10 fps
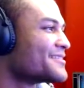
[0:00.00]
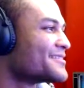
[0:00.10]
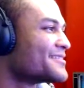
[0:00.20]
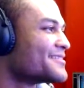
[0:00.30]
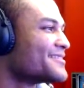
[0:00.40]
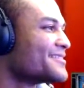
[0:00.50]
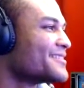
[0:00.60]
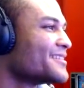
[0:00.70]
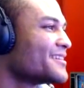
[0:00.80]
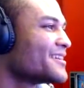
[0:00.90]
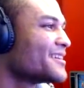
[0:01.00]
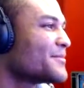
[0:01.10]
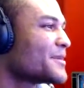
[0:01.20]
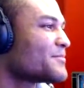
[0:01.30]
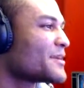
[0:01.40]
It's a win-win.
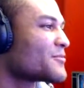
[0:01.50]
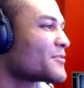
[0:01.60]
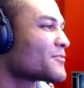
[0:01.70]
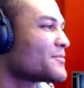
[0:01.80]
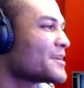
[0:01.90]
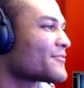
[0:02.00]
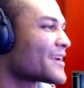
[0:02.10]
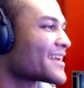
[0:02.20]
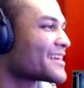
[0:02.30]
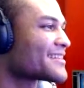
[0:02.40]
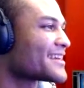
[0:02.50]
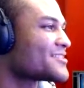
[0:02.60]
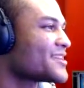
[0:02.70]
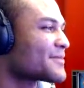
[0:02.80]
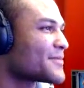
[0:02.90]
It'd be a big win for
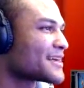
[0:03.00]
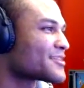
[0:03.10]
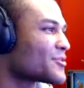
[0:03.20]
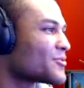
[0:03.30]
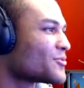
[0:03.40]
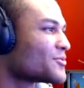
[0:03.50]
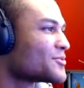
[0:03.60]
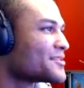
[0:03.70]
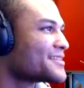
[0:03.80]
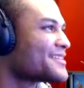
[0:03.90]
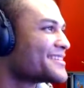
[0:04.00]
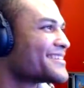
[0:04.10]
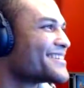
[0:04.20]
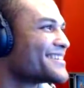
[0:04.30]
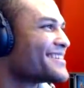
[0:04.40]
me if I got that jackpot, though.